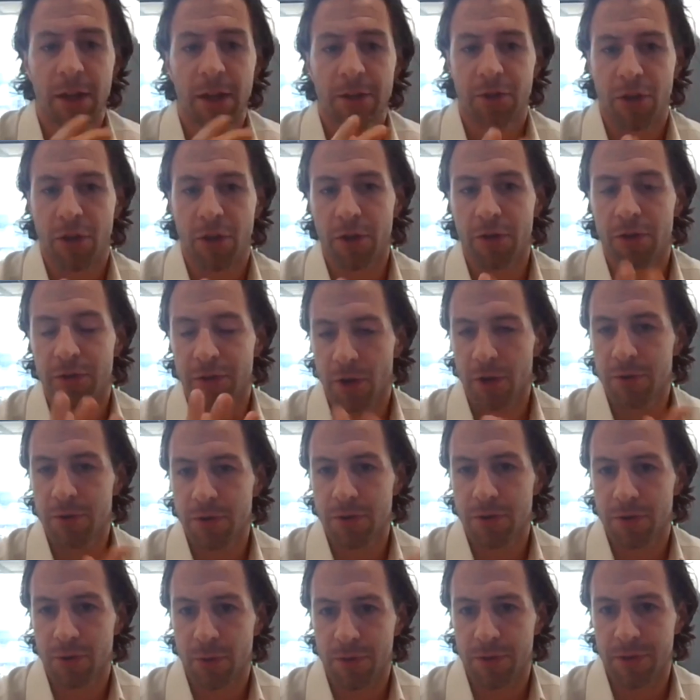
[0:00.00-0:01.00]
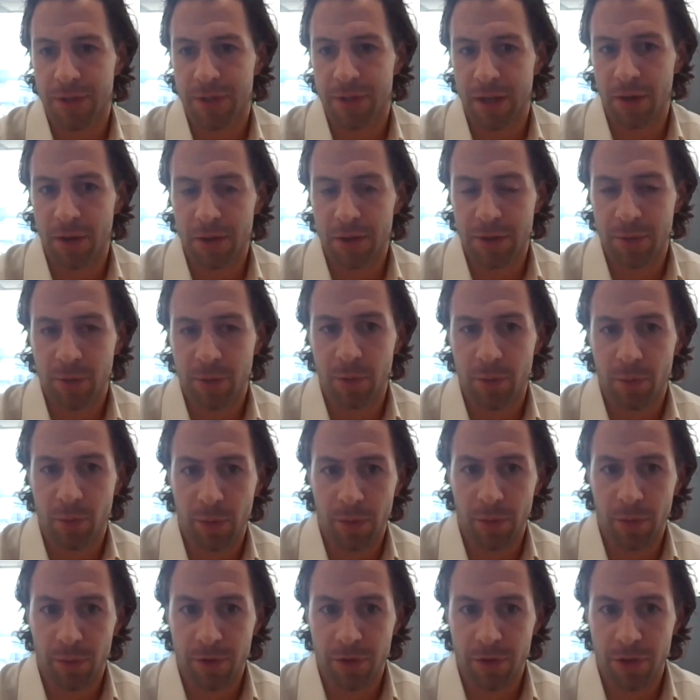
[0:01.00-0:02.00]
So those are the sorts of technology
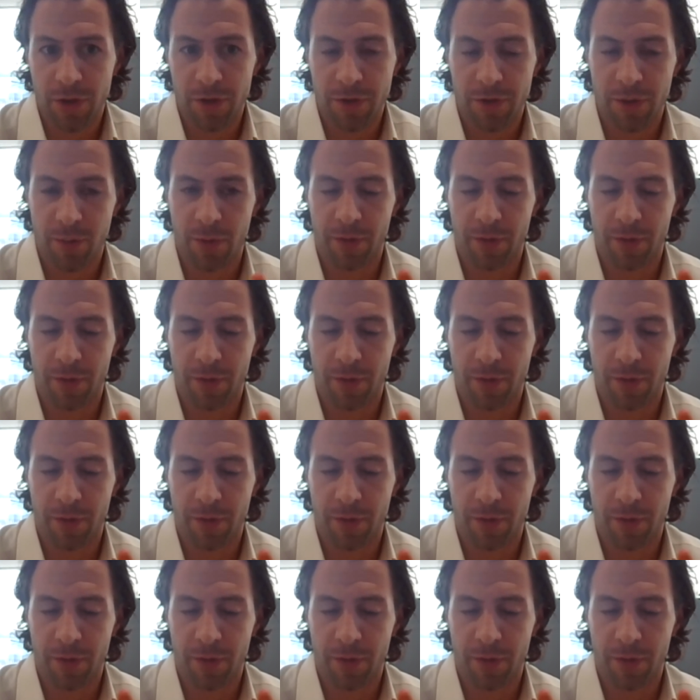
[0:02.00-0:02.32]
we would use.